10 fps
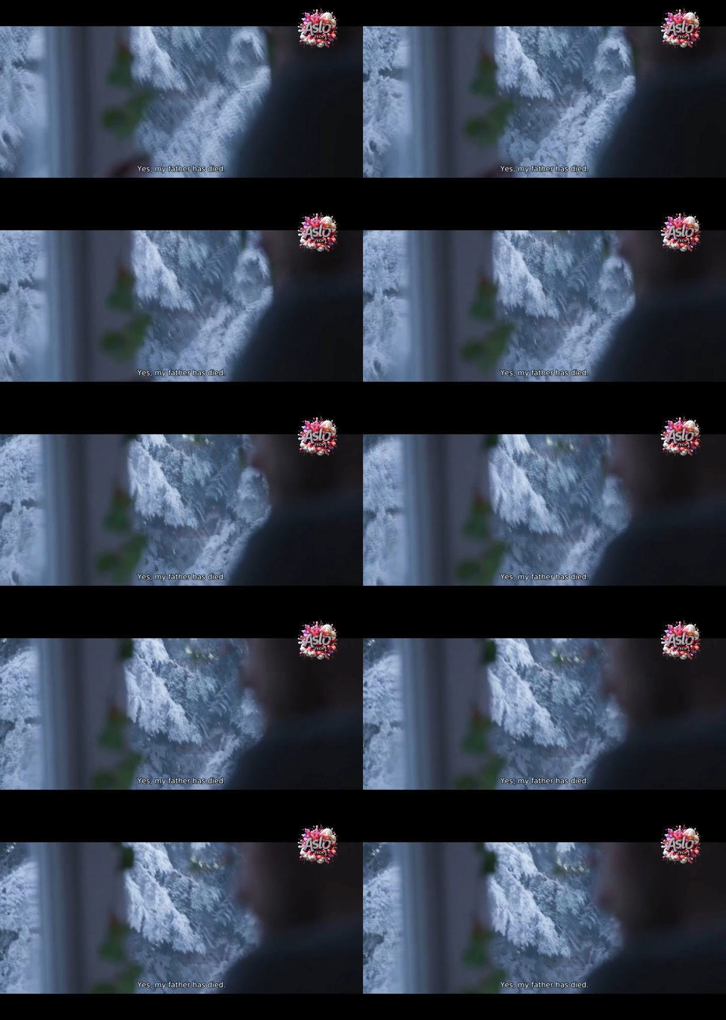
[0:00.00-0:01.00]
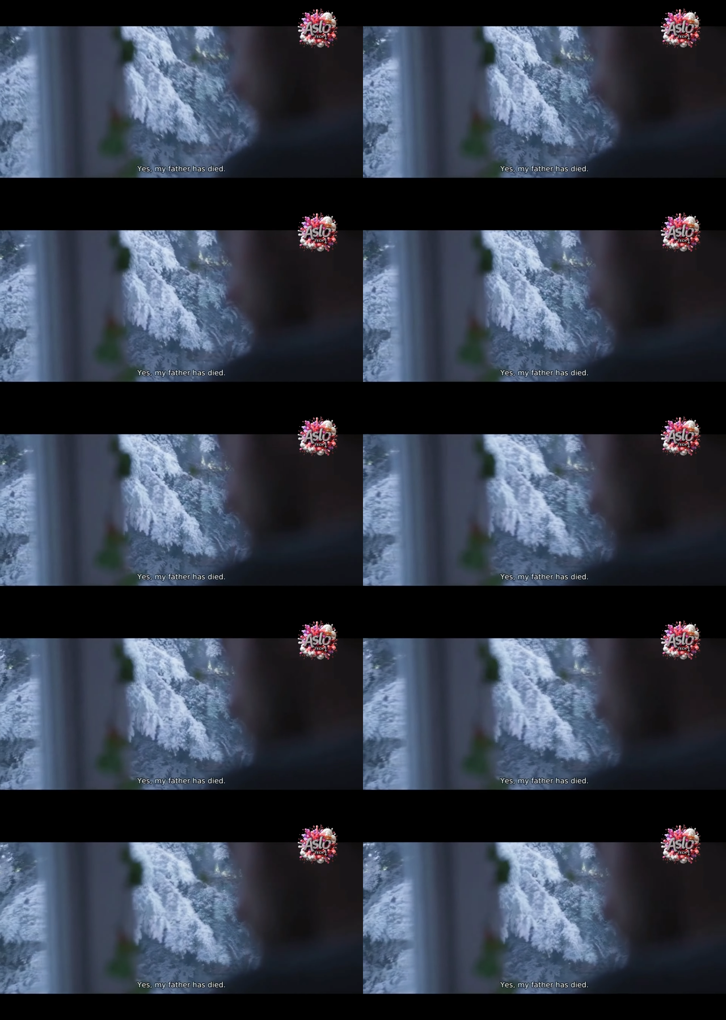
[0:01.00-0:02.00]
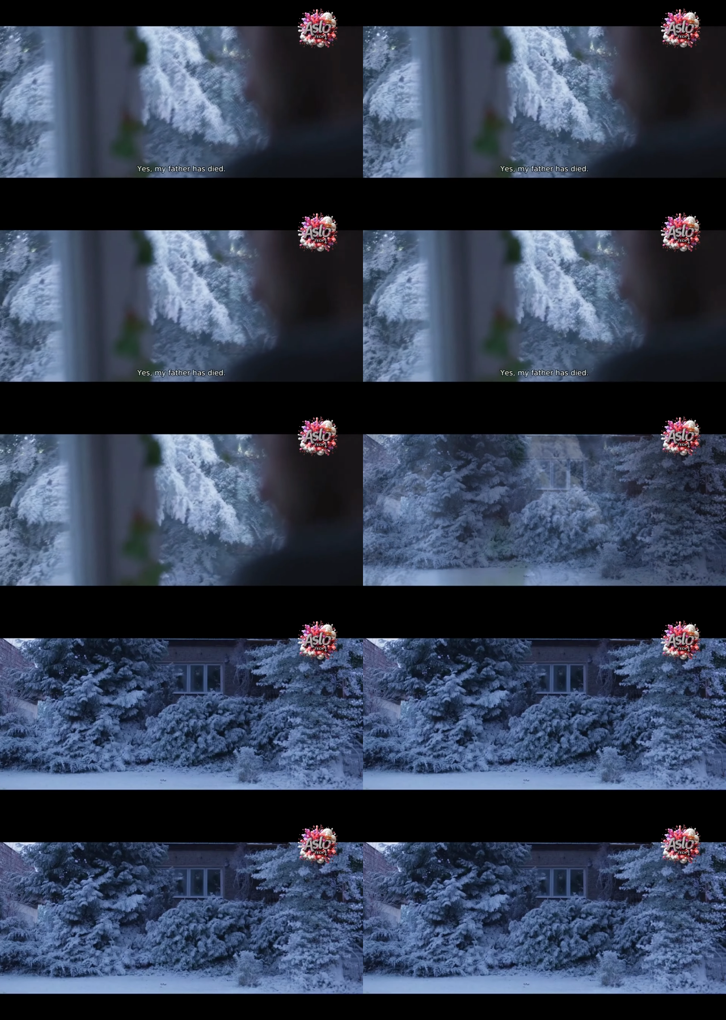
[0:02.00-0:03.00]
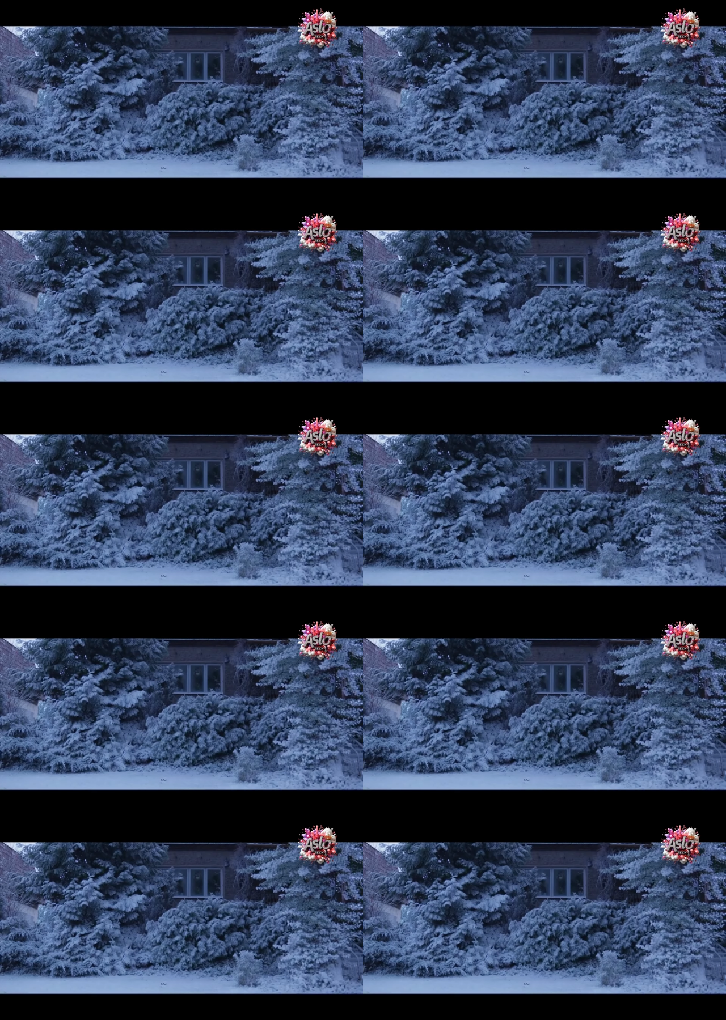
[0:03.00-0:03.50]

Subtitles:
No face is visible, so there are no lips to read.